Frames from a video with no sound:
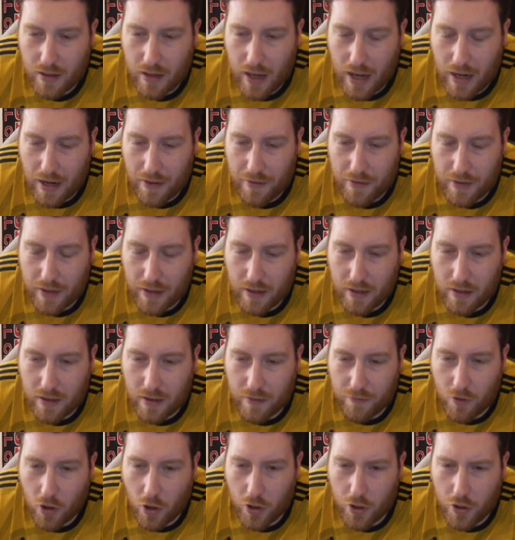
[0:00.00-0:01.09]
and I think
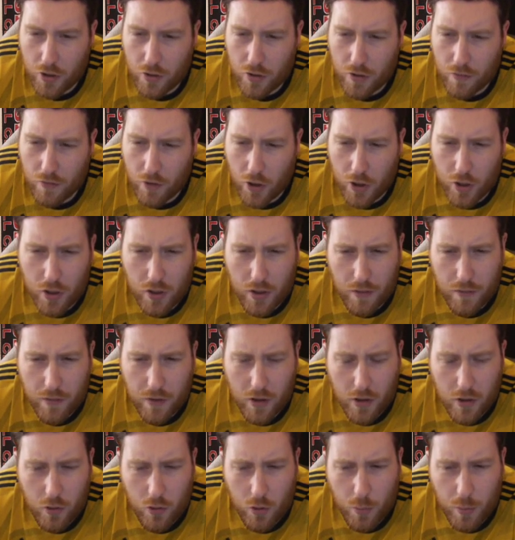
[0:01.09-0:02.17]
they've got
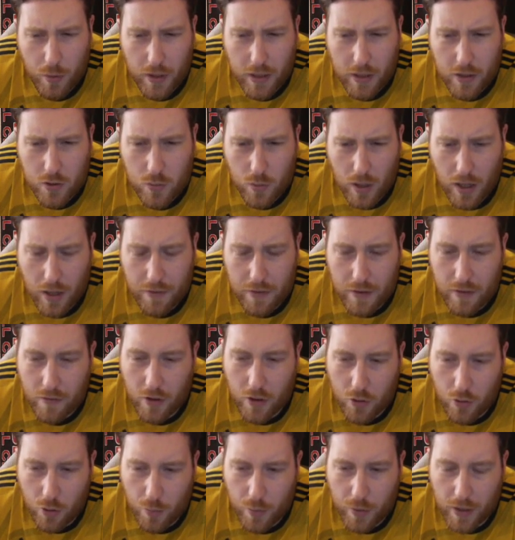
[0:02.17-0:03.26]
Europa League as well. I think they've got
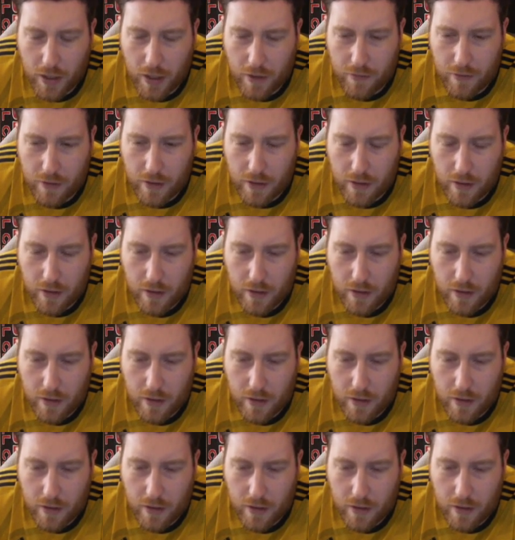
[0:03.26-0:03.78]
Europa League, haven't they?